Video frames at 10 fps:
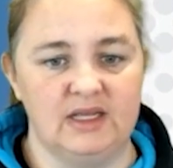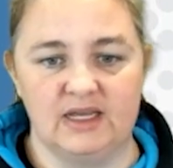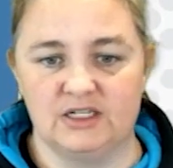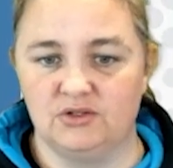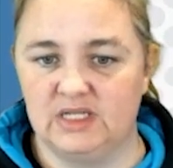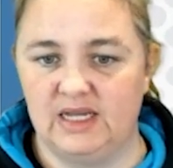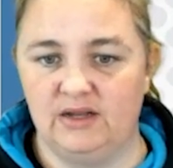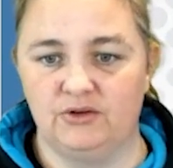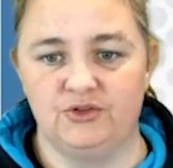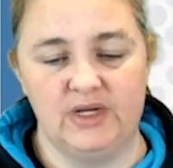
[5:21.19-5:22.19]
the casualty eat
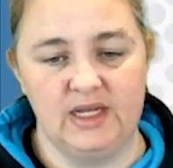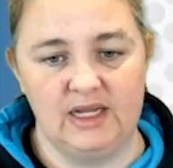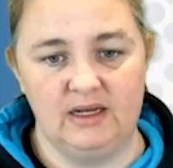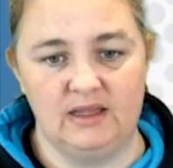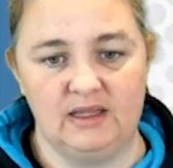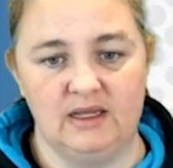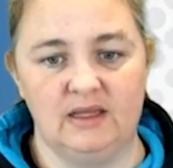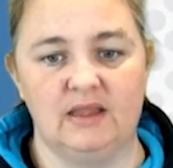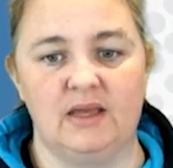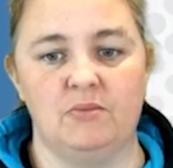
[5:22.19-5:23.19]
or drink
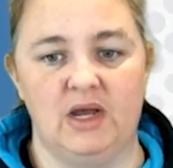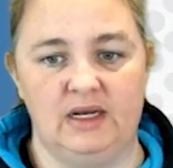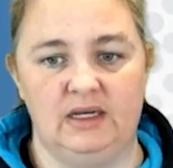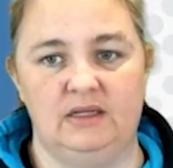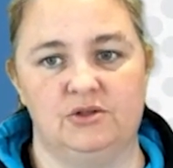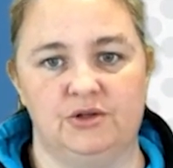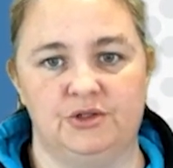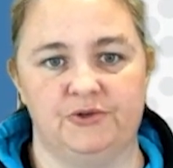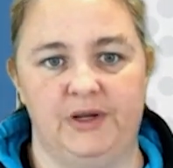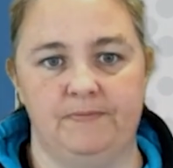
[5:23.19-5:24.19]
anything, they might need
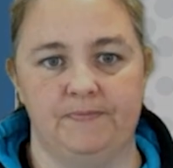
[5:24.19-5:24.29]
surgery.